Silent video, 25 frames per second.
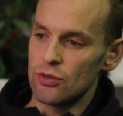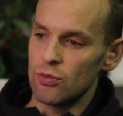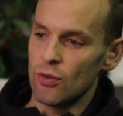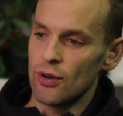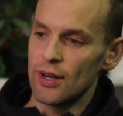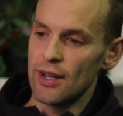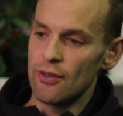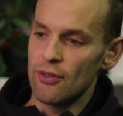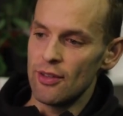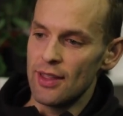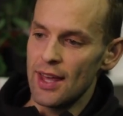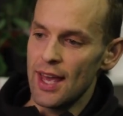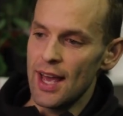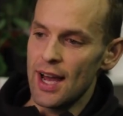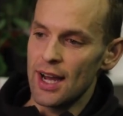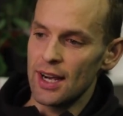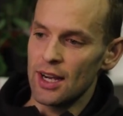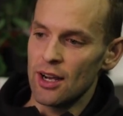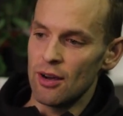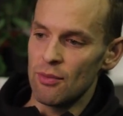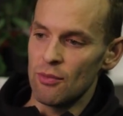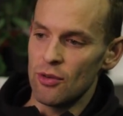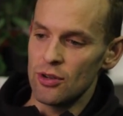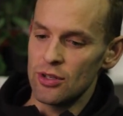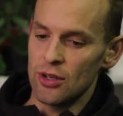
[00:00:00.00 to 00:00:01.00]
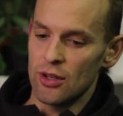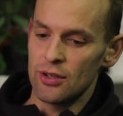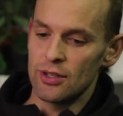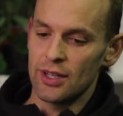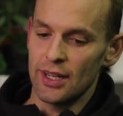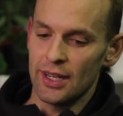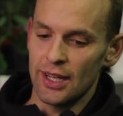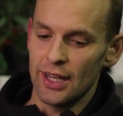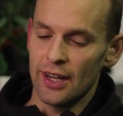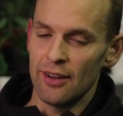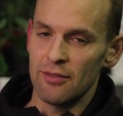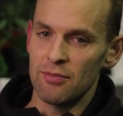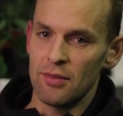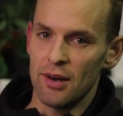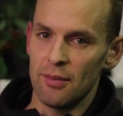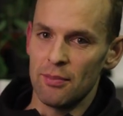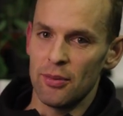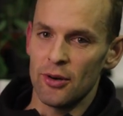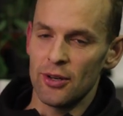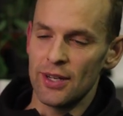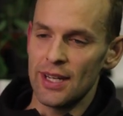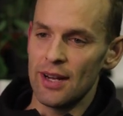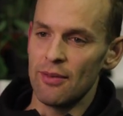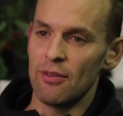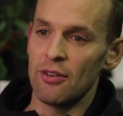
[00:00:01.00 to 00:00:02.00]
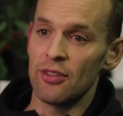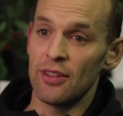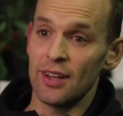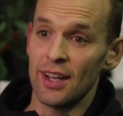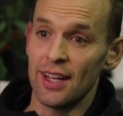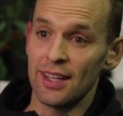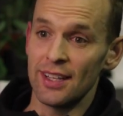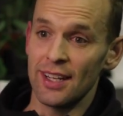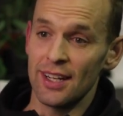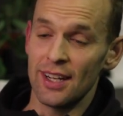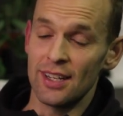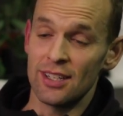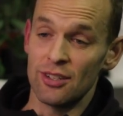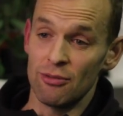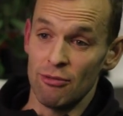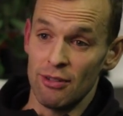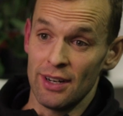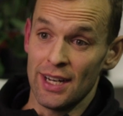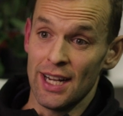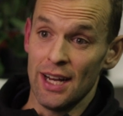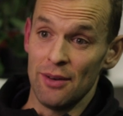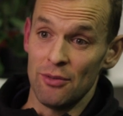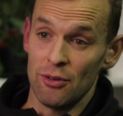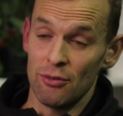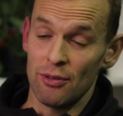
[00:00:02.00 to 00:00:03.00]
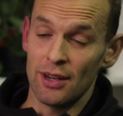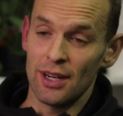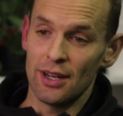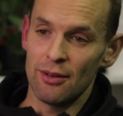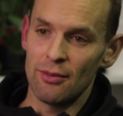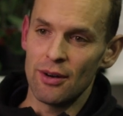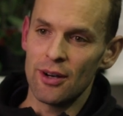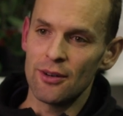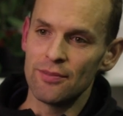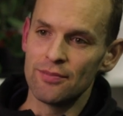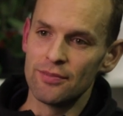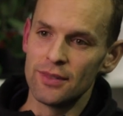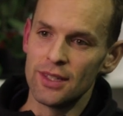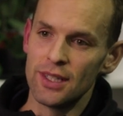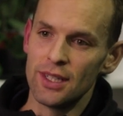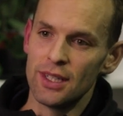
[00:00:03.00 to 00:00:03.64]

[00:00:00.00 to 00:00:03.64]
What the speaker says: whatever the outcome was, I was going to give my body everything it needed to recover really well,